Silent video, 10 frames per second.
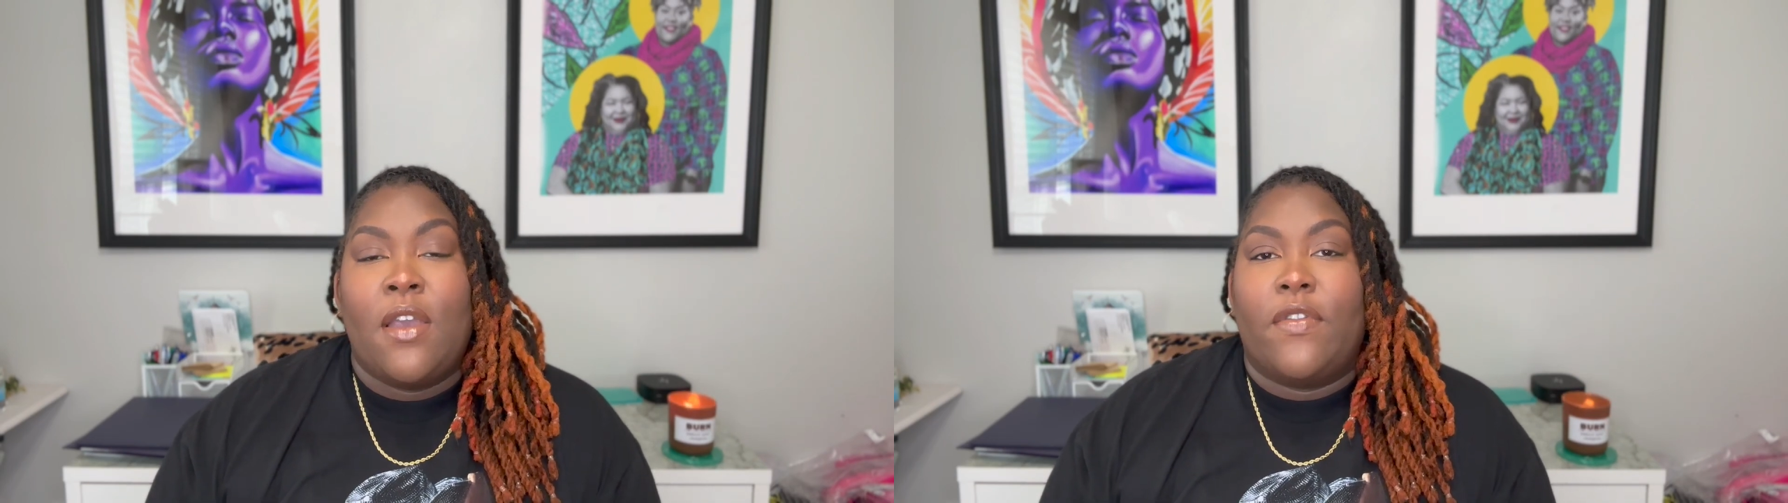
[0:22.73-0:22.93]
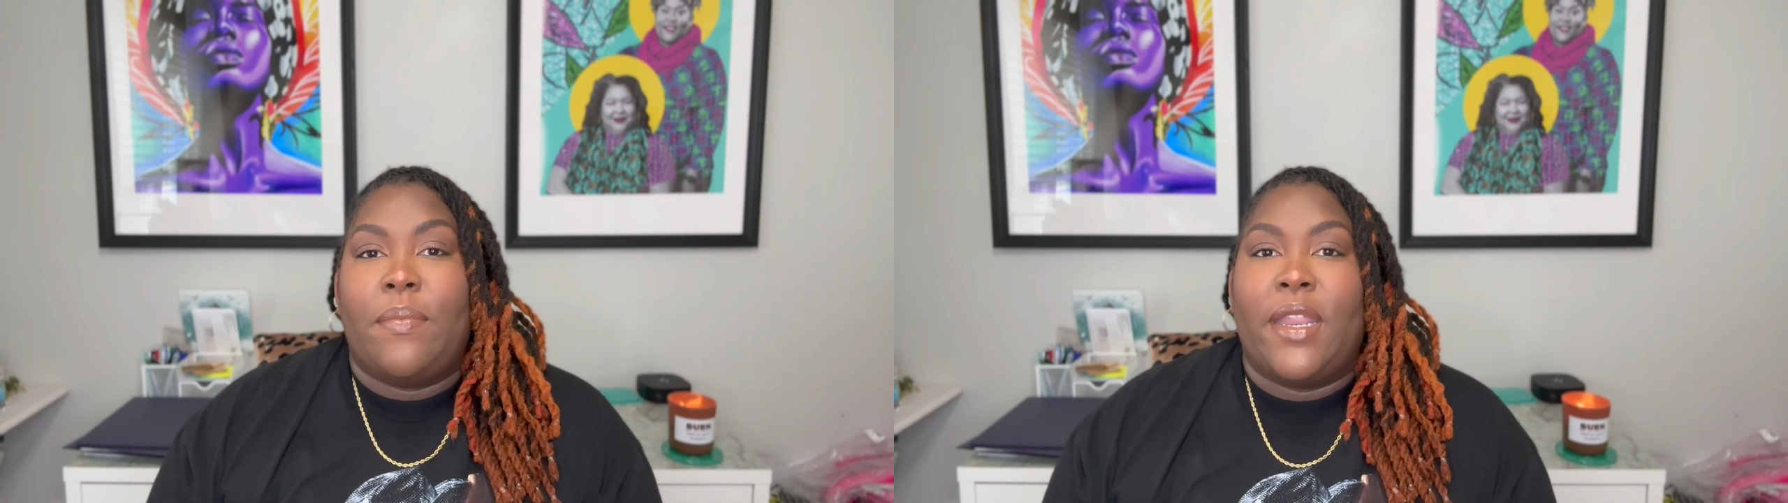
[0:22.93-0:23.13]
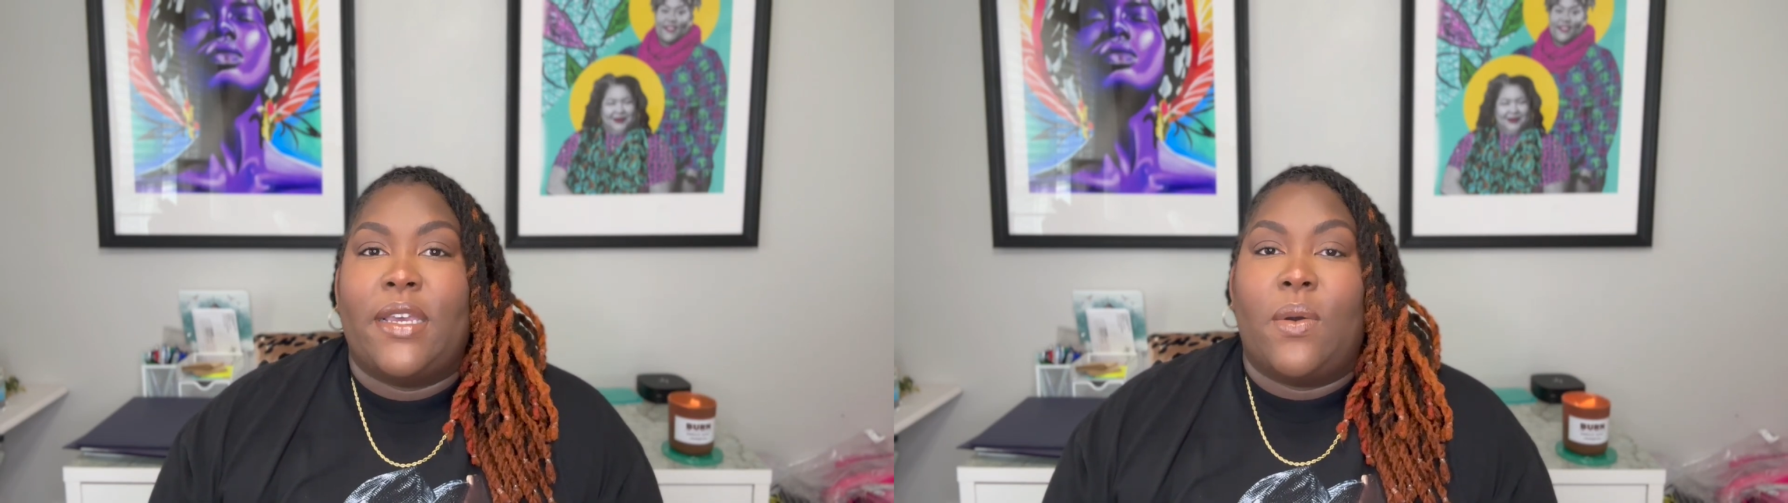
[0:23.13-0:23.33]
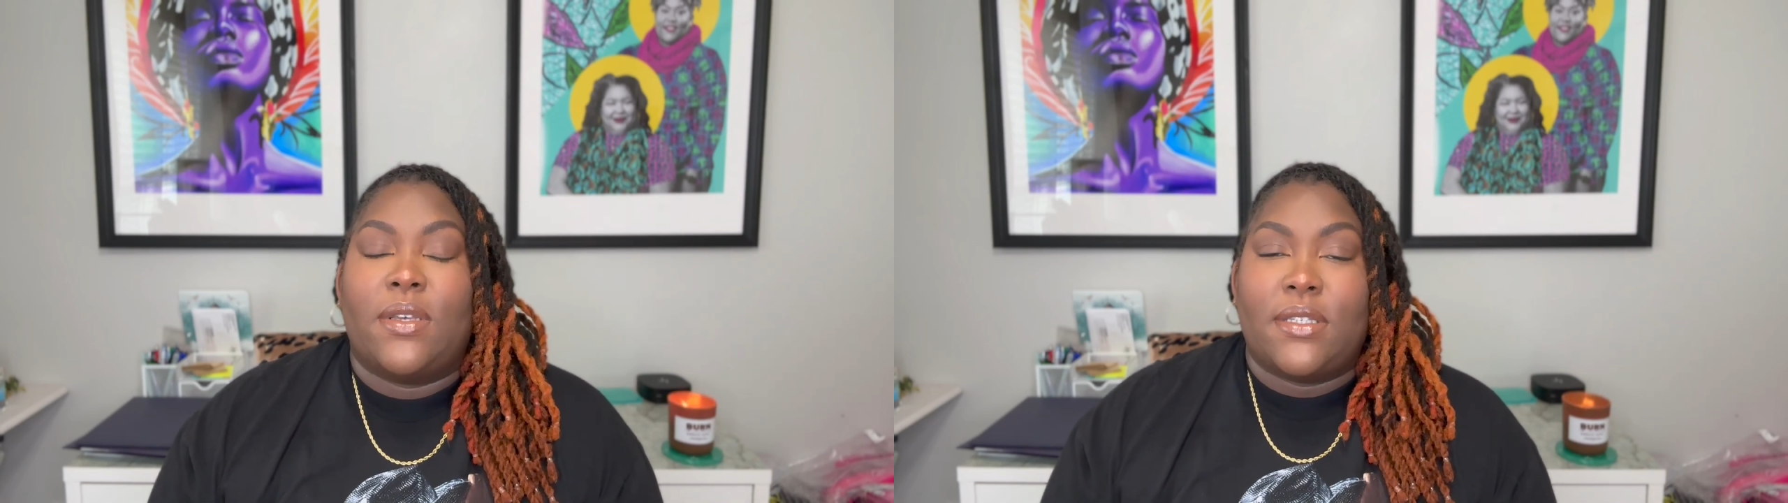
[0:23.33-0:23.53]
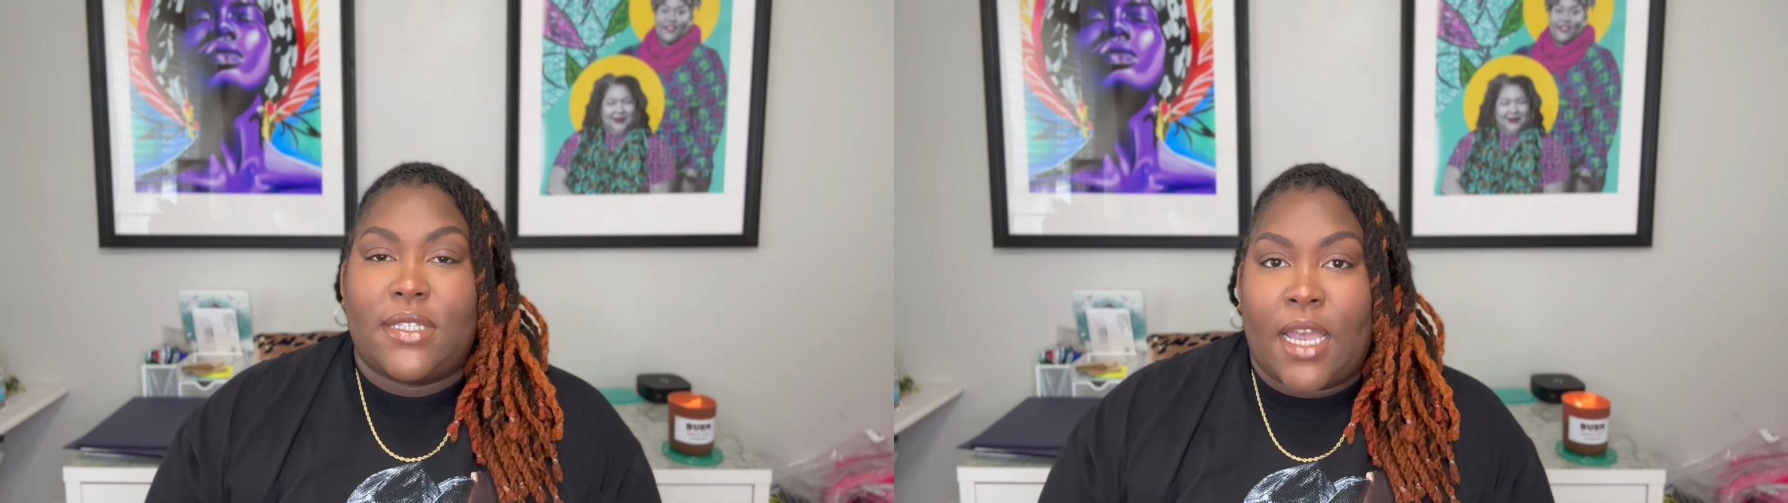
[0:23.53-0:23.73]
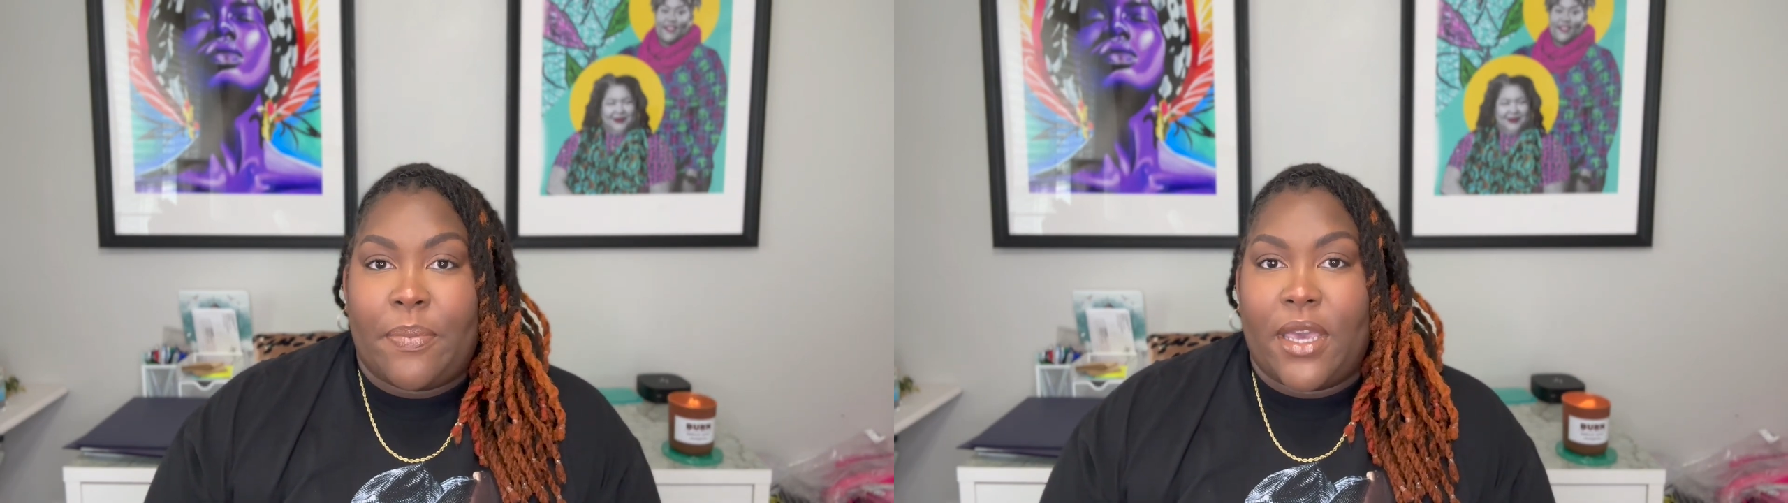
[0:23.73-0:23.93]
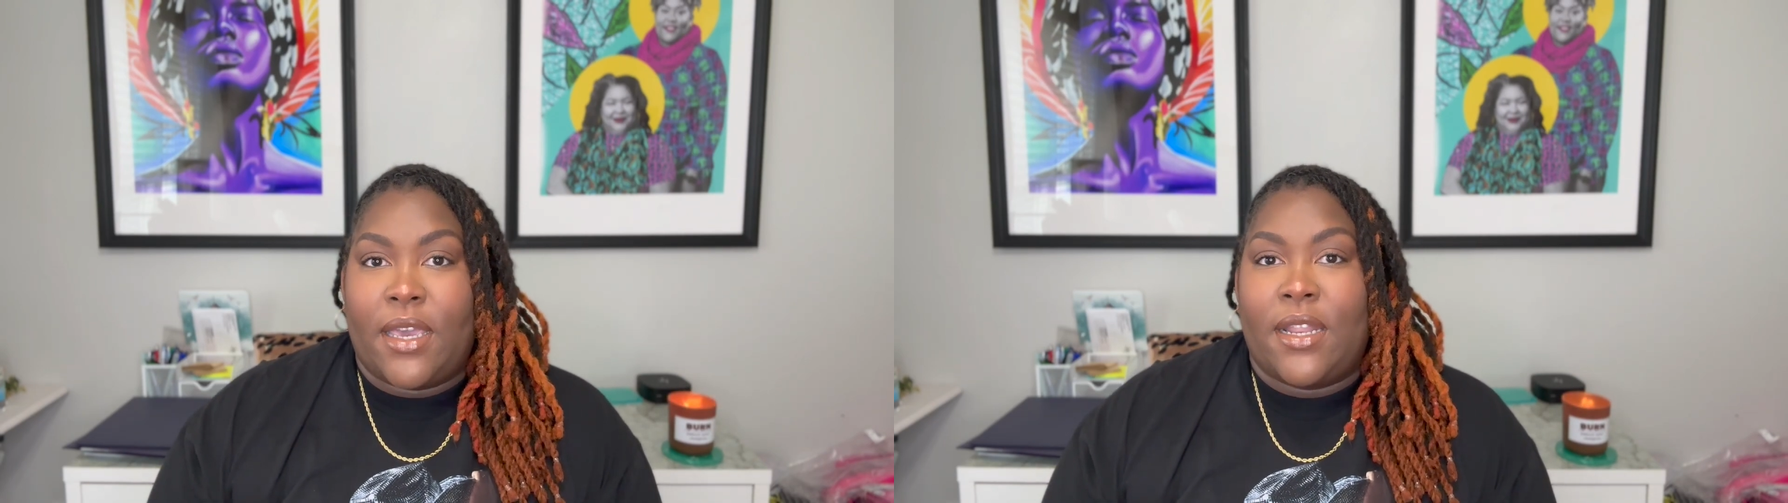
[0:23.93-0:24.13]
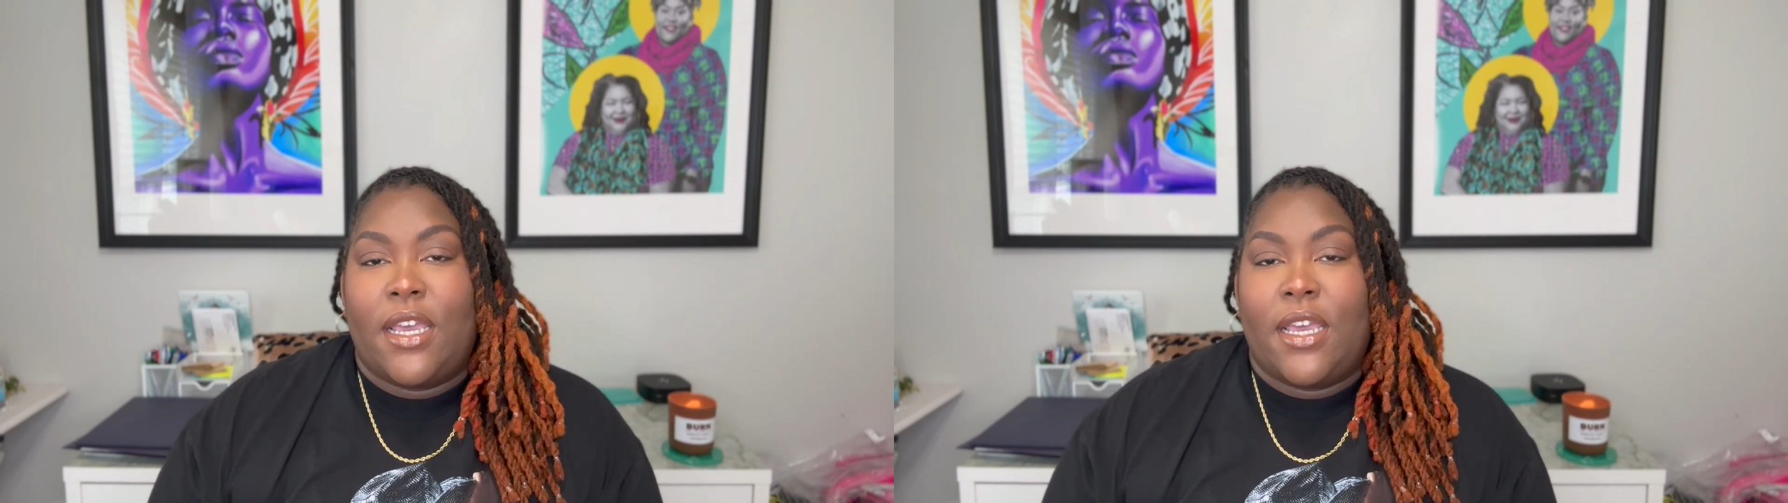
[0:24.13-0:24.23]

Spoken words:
for me to step in